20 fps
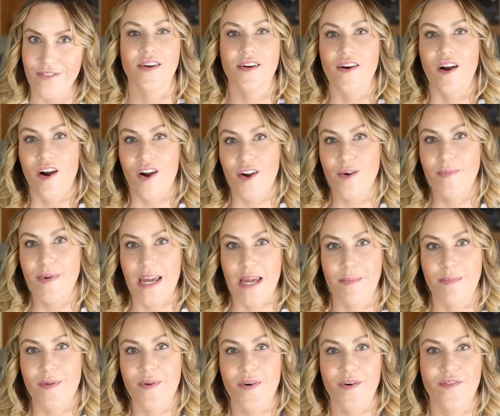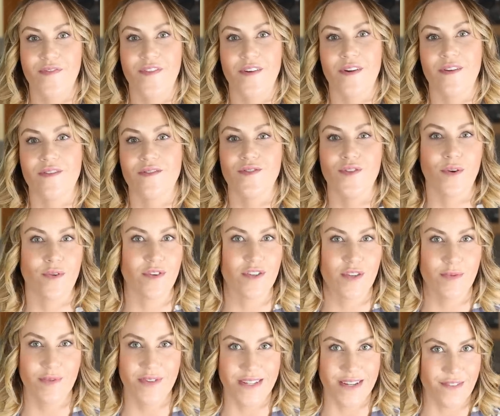There are people who feel
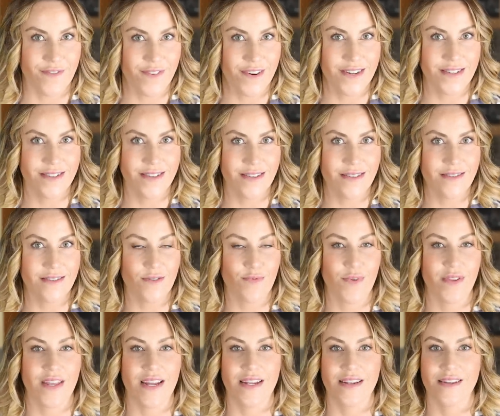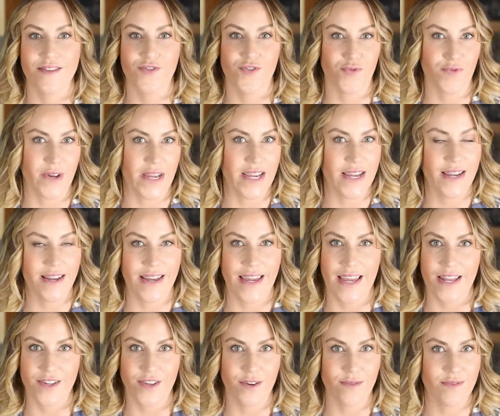noticeable differences when they drink
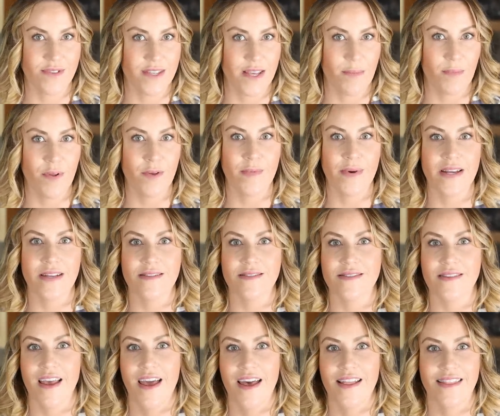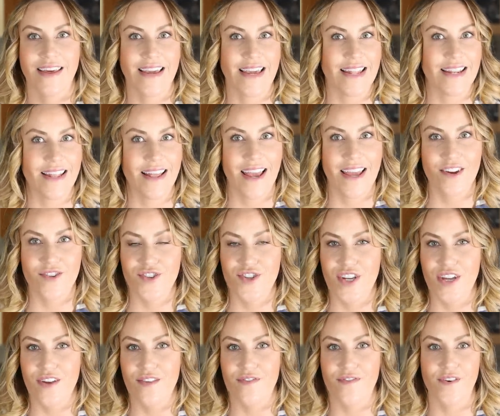ketone supplements, like it
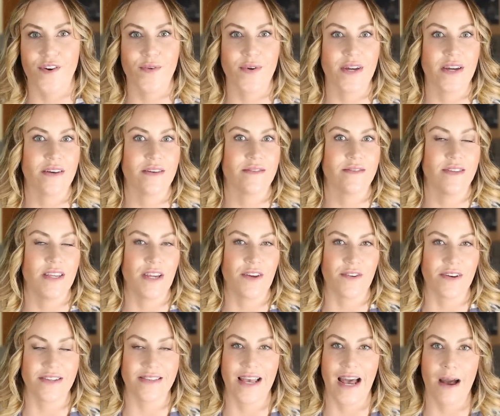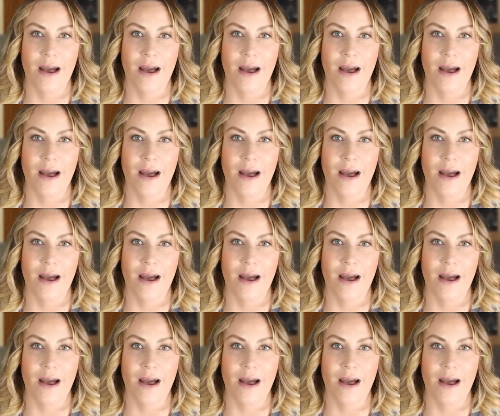energy, focus, decrease